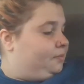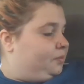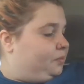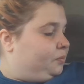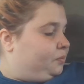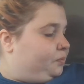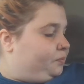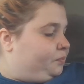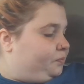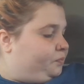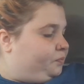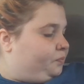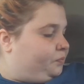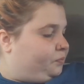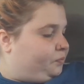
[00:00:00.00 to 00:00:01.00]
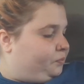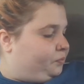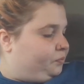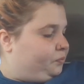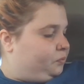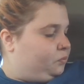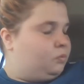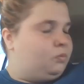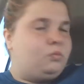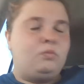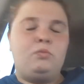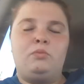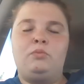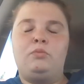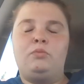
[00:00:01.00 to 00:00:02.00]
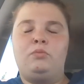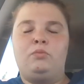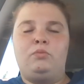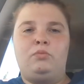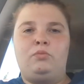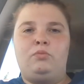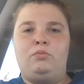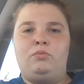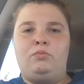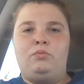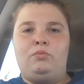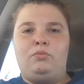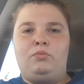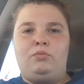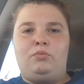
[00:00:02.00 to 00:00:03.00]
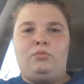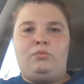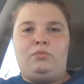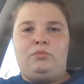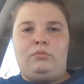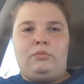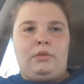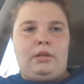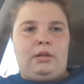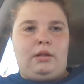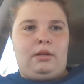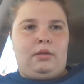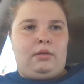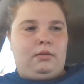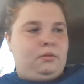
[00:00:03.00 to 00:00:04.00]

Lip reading: No one is speaking in this clip.